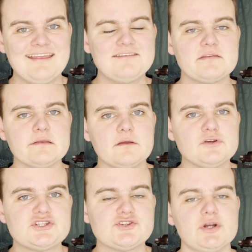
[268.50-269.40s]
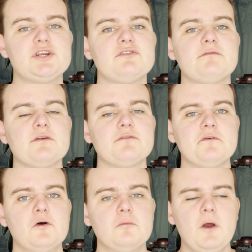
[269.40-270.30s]
that's the thing, there are stretches of this
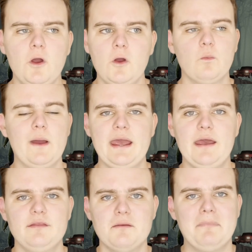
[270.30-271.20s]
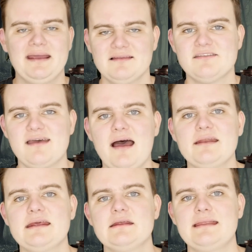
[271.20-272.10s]
film where the Maitlands
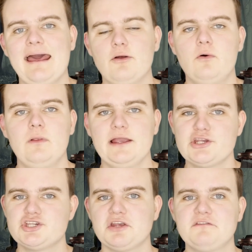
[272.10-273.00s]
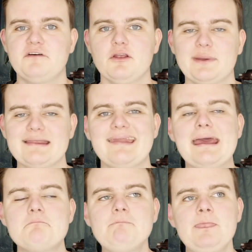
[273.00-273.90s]
aren't in it at all and you're just following
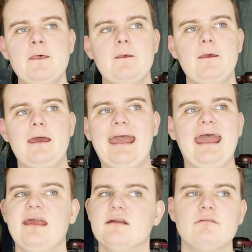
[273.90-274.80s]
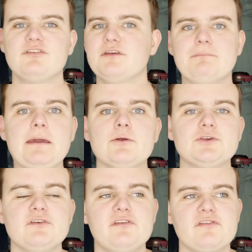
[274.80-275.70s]
them. And obviously
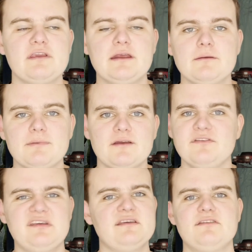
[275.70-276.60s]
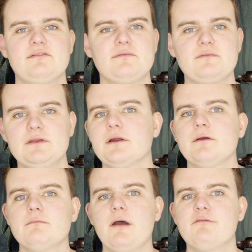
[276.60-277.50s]
Beetlejuice isn't in it because he's, you know,
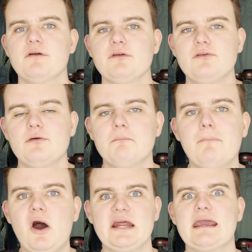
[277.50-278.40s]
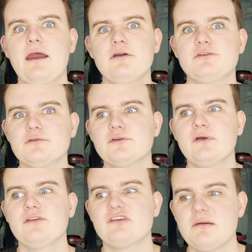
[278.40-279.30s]
a very minor character in the
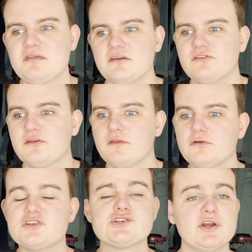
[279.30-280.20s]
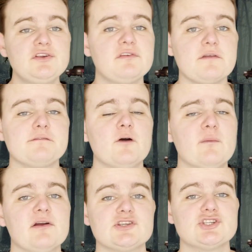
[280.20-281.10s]
grand scheme of things. So there are stretches of the film
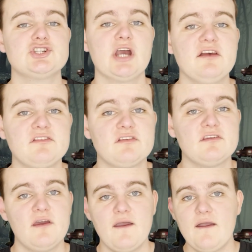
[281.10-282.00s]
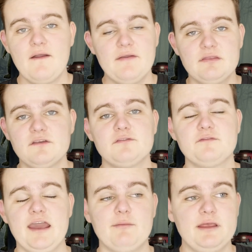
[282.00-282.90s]
where it's just this
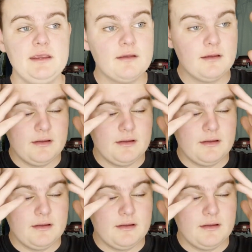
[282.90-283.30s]
family.